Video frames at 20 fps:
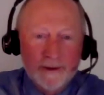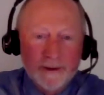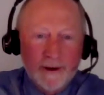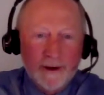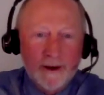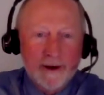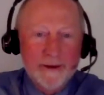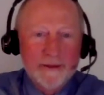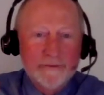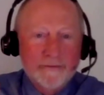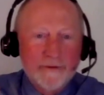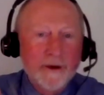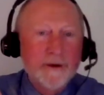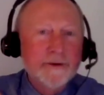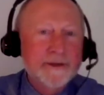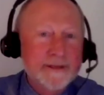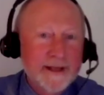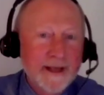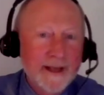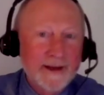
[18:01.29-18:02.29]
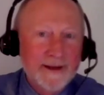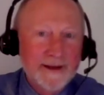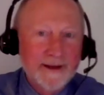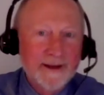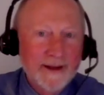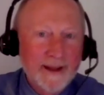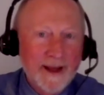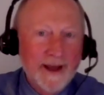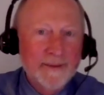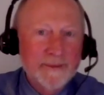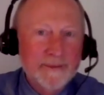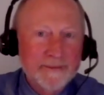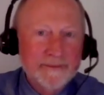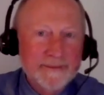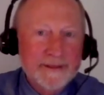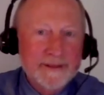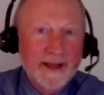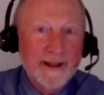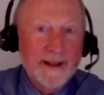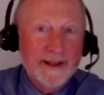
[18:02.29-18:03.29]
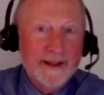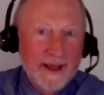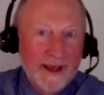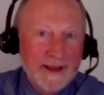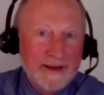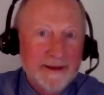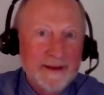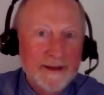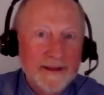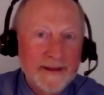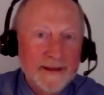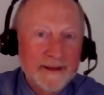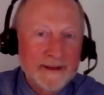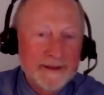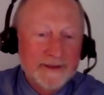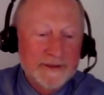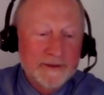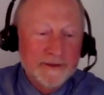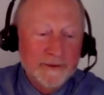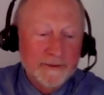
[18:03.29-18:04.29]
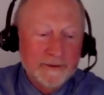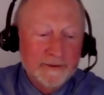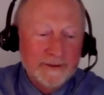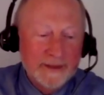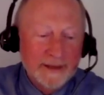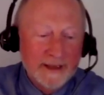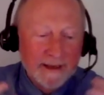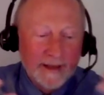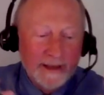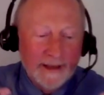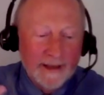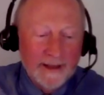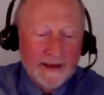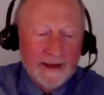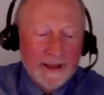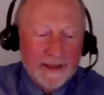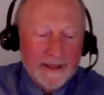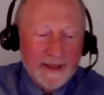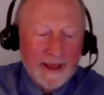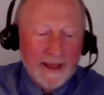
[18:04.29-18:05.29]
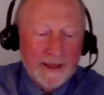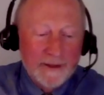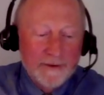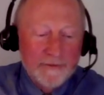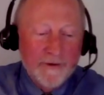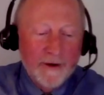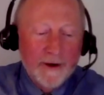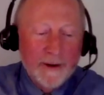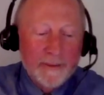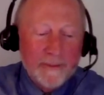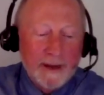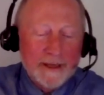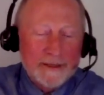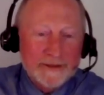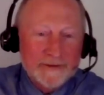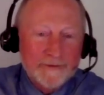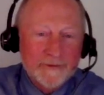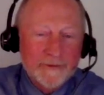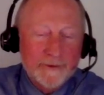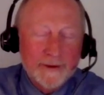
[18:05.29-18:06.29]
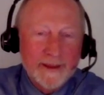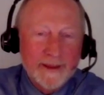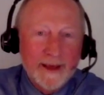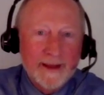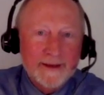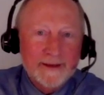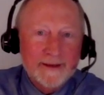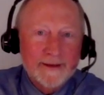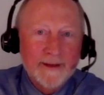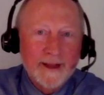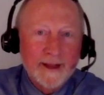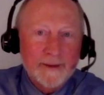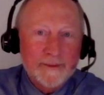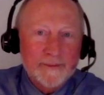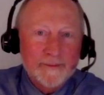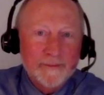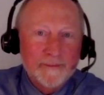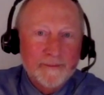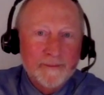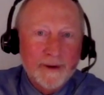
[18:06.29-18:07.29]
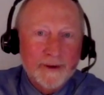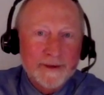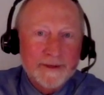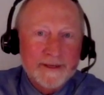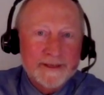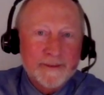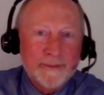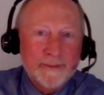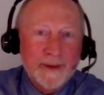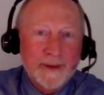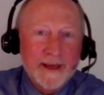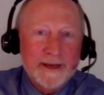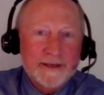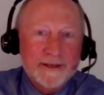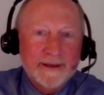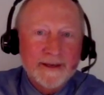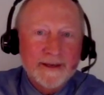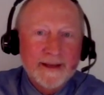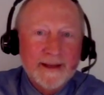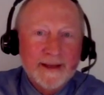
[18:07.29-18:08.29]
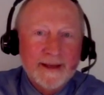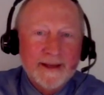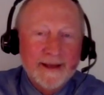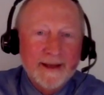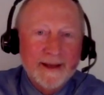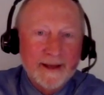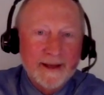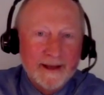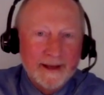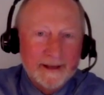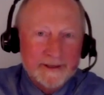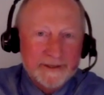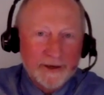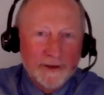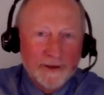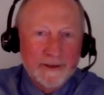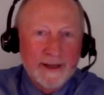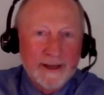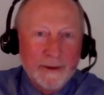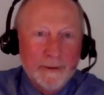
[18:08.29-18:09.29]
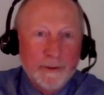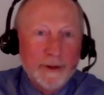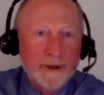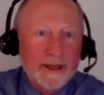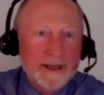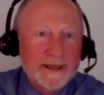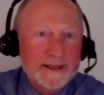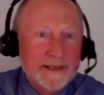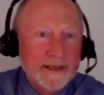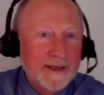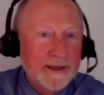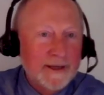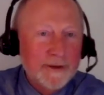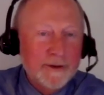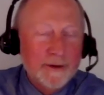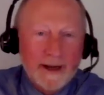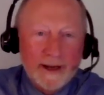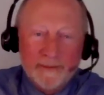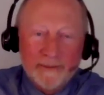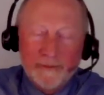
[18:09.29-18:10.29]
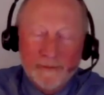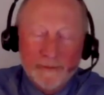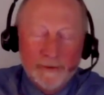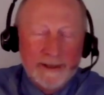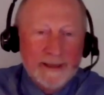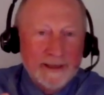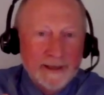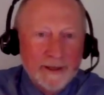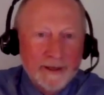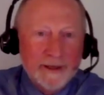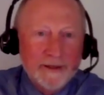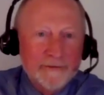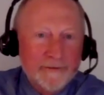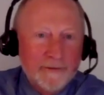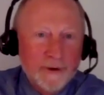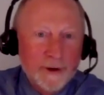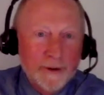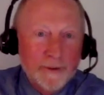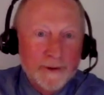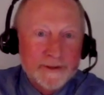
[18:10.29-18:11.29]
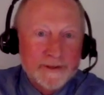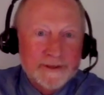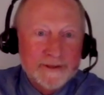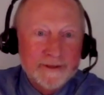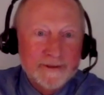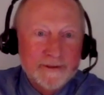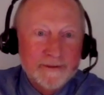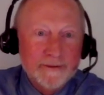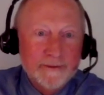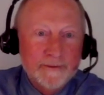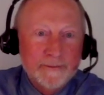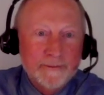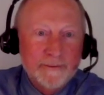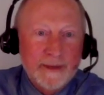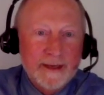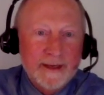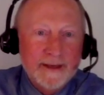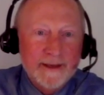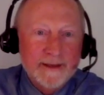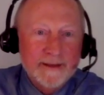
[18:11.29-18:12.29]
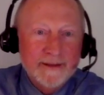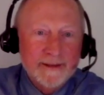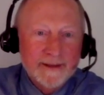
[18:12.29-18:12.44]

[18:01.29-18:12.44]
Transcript: are the folks that I'm telling that to, and I thank you very much for that participation. Certainly, it will continue. I'm really looking forward to meeting